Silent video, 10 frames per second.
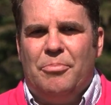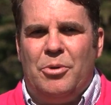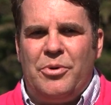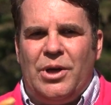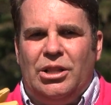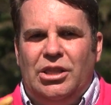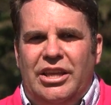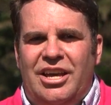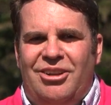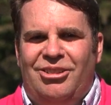But with a
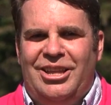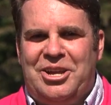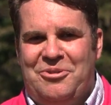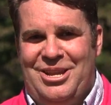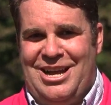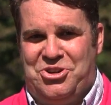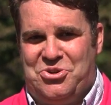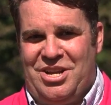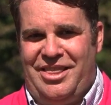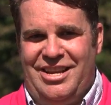little liquid
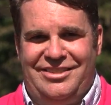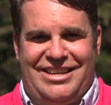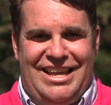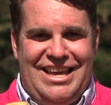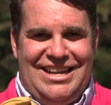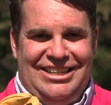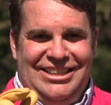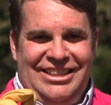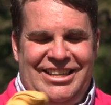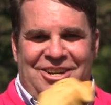nitrogen, things can get a
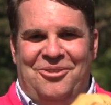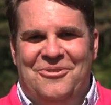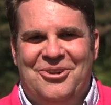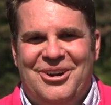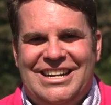little more